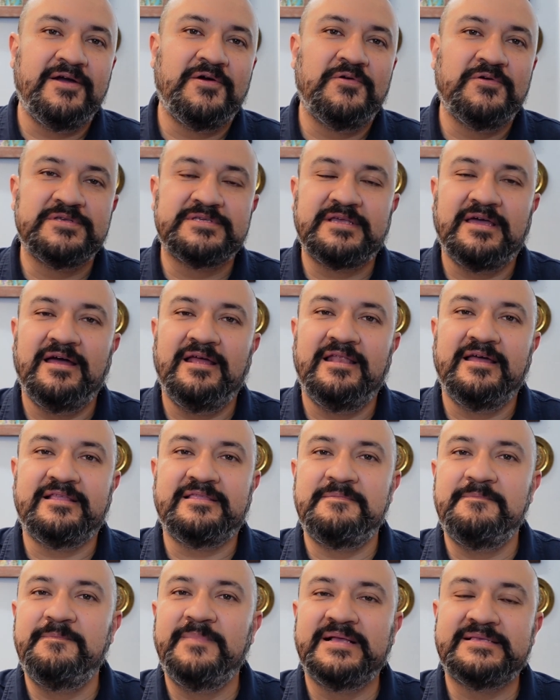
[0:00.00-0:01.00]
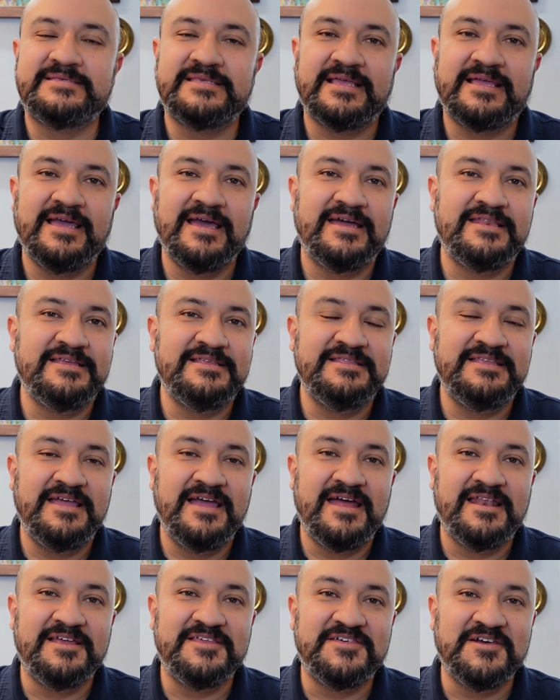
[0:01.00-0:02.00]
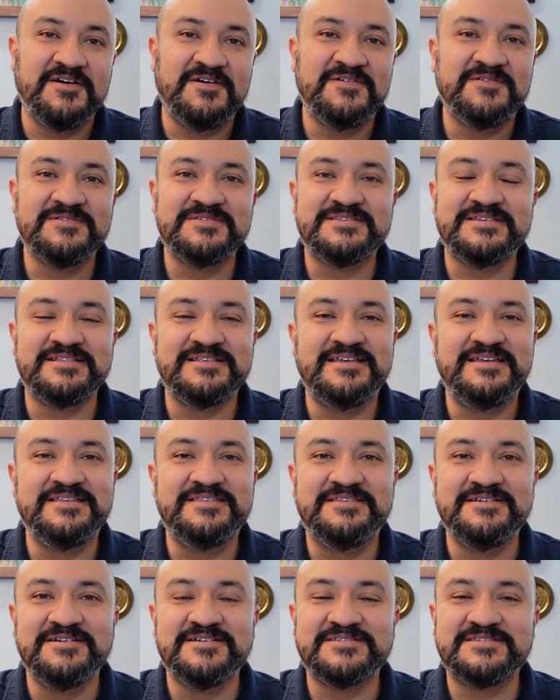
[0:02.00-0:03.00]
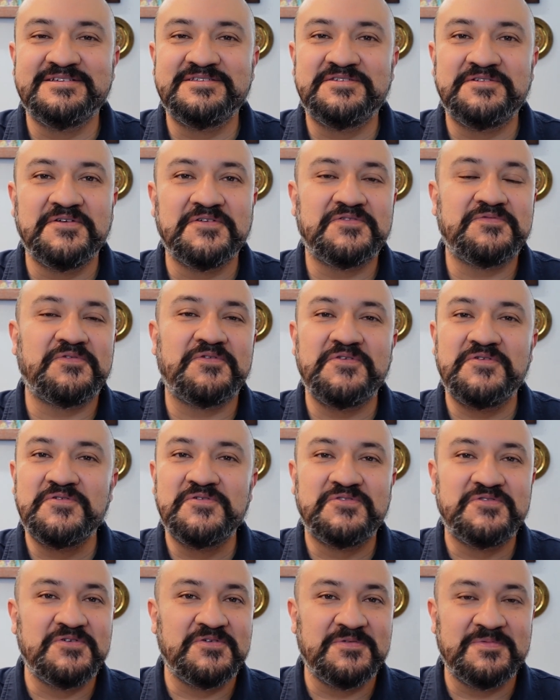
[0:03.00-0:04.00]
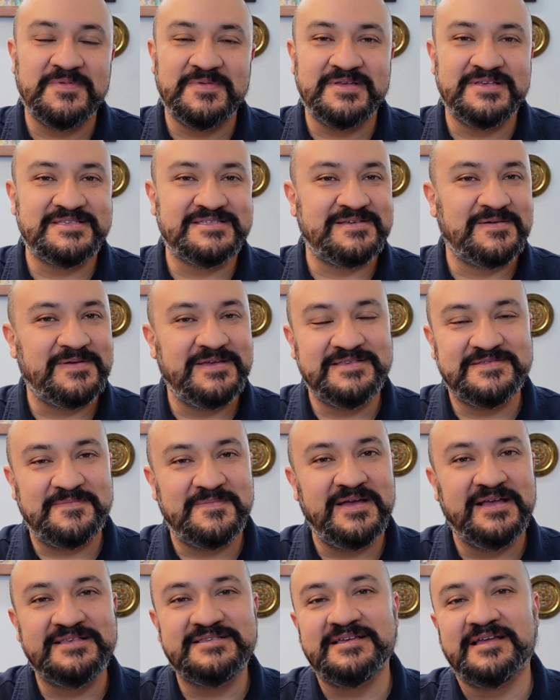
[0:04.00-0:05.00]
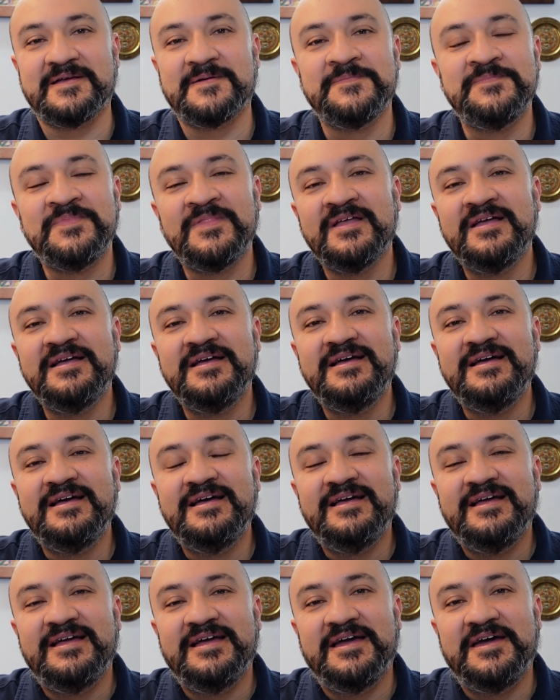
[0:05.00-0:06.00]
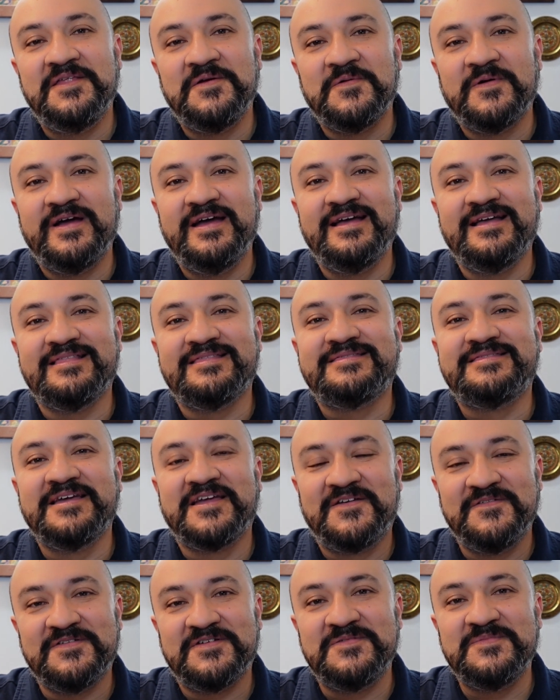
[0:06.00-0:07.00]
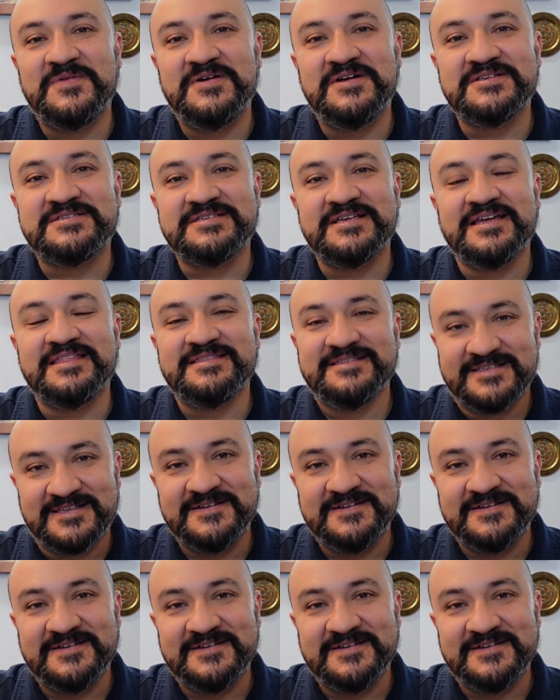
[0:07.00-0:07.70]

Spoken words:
who's kind of like the Mexican Indiana Jones, and he does it just for YouTube. He's amazing. Anyway, thank you very much, and let's